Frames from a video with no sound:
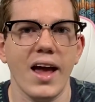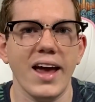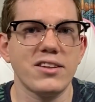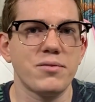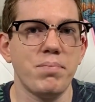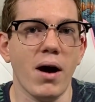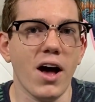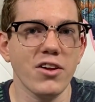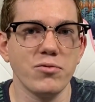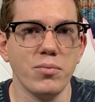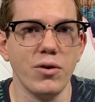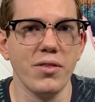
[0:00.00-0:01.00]
It's
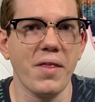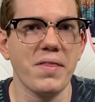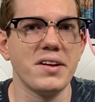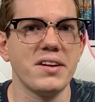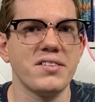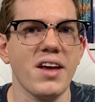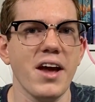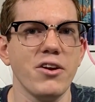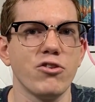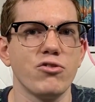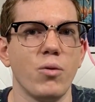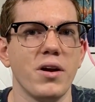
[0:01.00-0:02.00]
possible that the
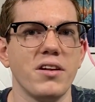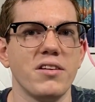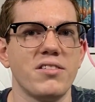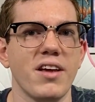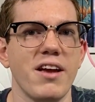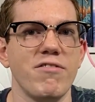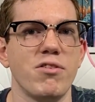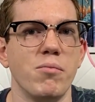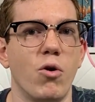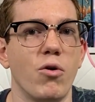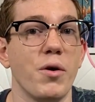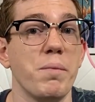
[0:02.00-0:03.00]
designers wanted to save the
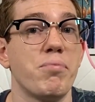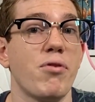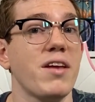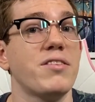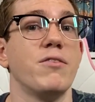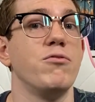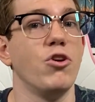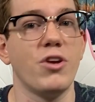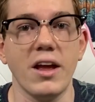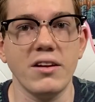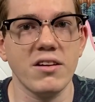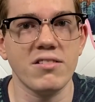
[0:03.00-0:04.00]
more impressive
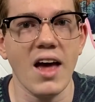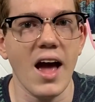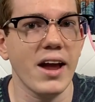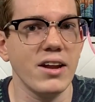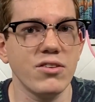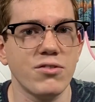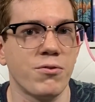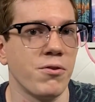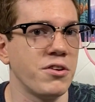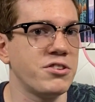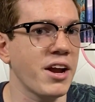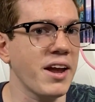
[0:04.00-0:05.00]
looking designs for
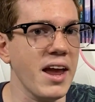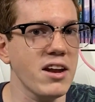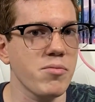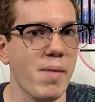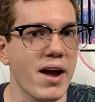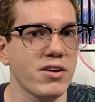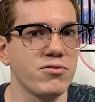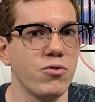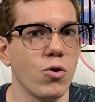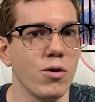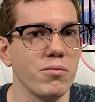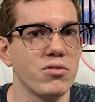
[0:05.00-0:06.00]
the Gigantamax
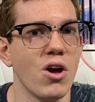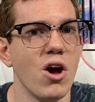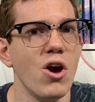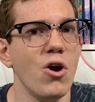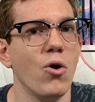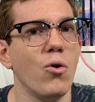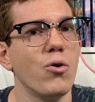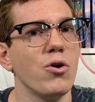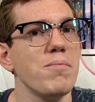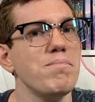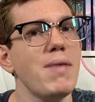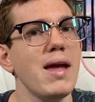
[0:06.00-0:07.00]
forms,
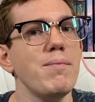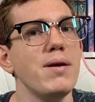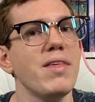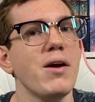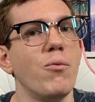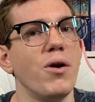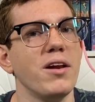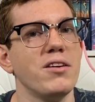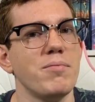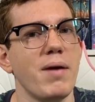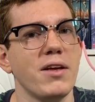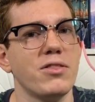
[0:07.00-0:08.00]
or maybe they wanted
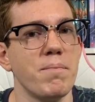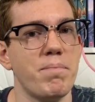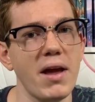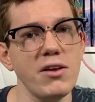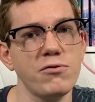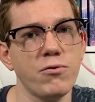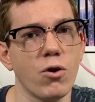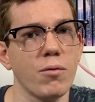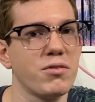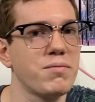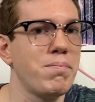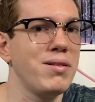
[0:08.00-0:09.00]
to make the base
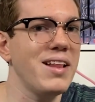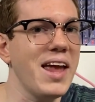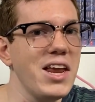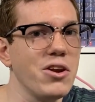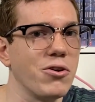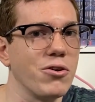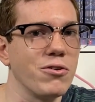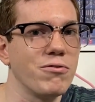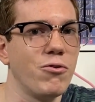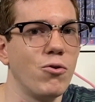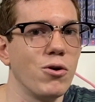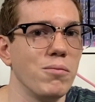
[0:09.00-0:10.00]
forms plainer
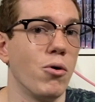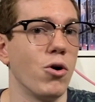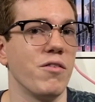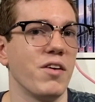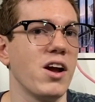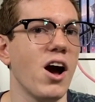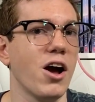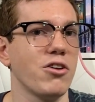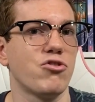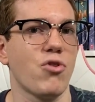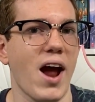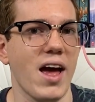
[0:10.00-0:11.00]
for more of a
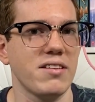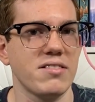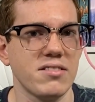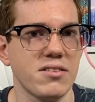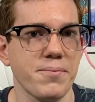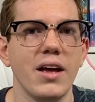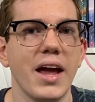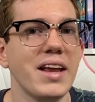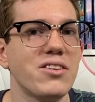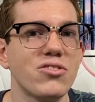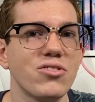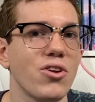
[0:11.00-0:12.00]
contrast.
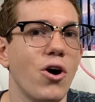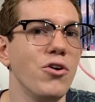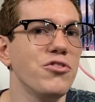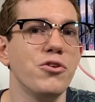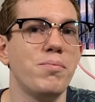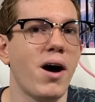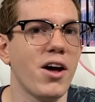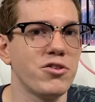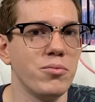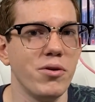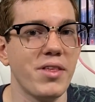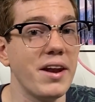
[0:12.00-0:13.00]
It's also
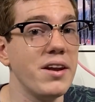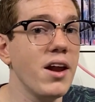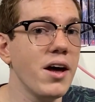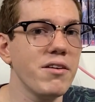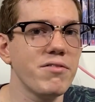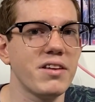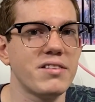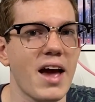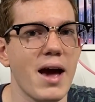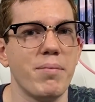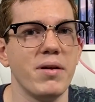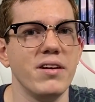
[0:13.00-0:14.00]
possible that none of this
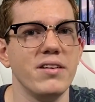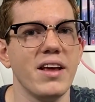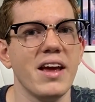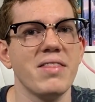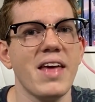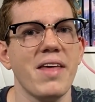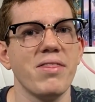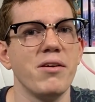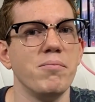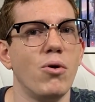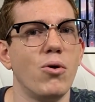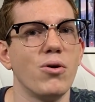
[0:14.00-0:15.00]
happened and that
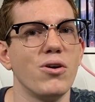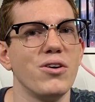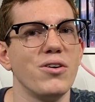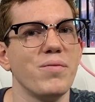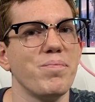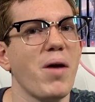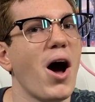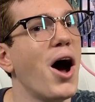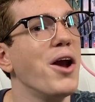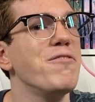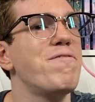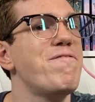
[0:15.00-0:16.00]
the more
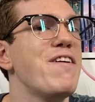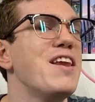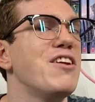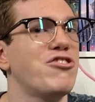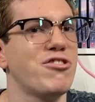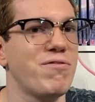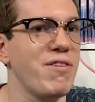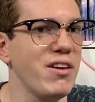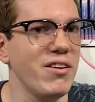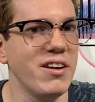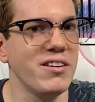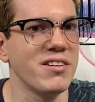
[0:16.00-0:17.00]
unfinished
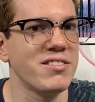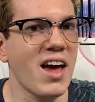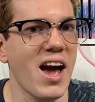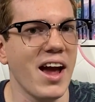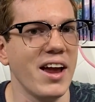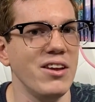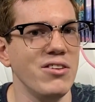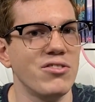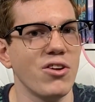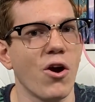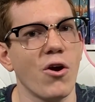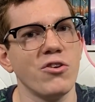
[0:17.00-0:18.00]
feeling
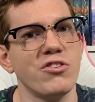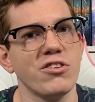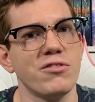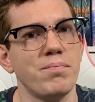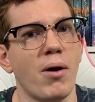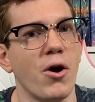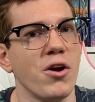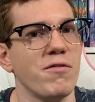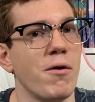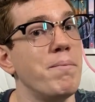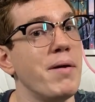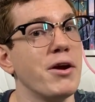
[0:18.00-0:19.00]
designs are just part of
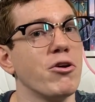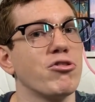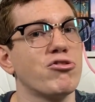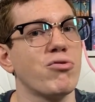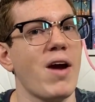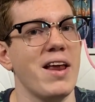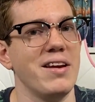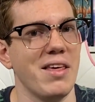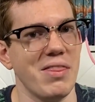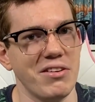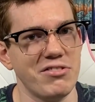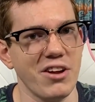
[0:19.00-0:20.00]
a bigger trend
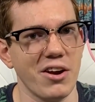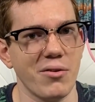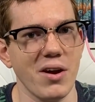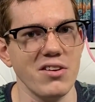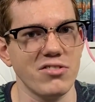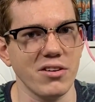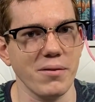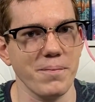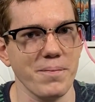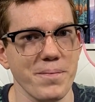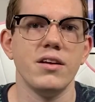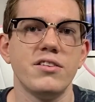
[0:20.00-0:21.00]
in this generation.
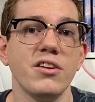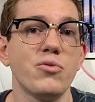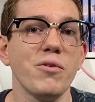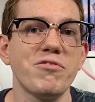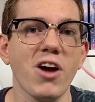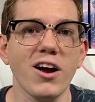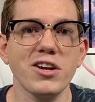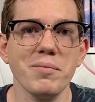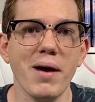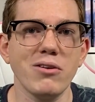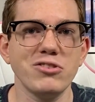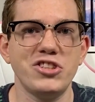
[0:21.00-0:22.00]
Since we've talked
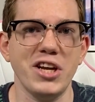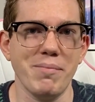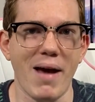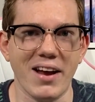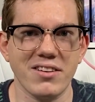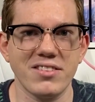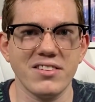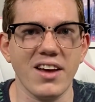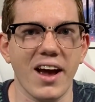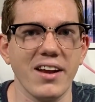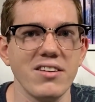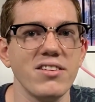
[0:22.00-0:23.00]
about G-Max
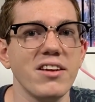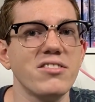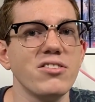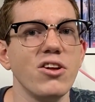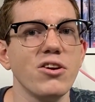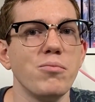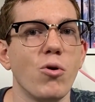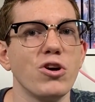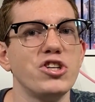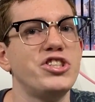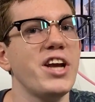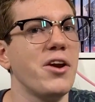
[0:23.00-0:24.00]
designs, let's look more
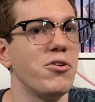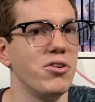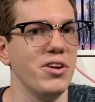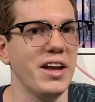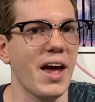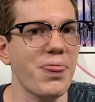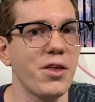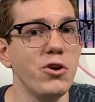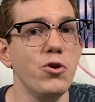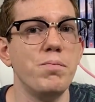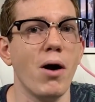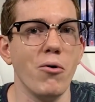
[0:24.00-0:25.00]
generally at the
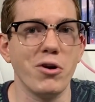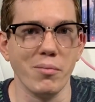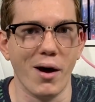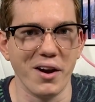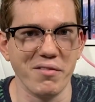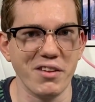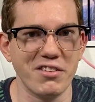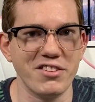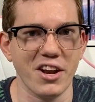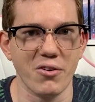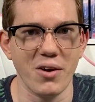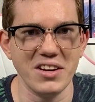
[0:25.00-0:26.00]
new Pokemon of this
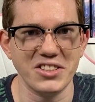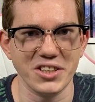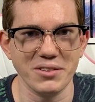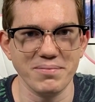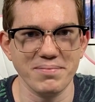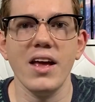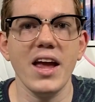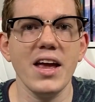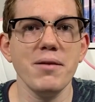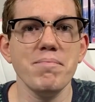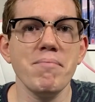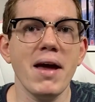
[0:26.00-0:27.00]
generation.
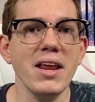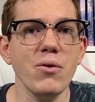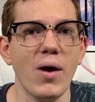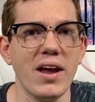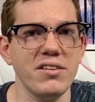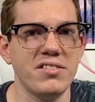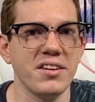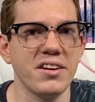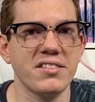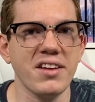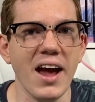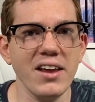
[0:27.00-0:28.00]
In many ways, the
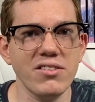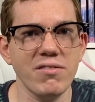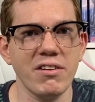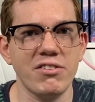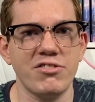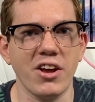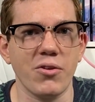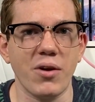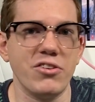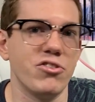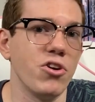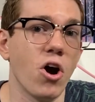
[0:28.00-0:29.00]
designs of this
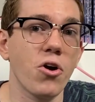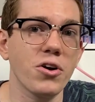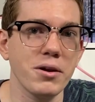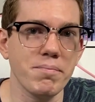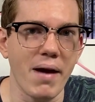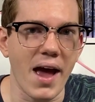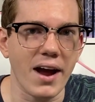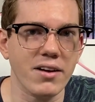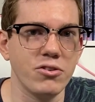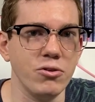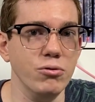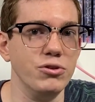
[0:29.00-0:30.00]
generation harken back
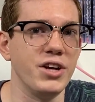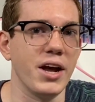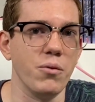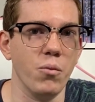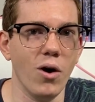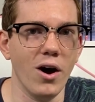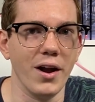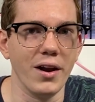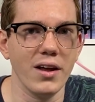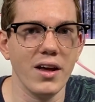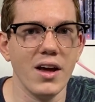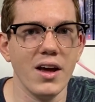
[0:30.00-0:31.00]
to Gen 1,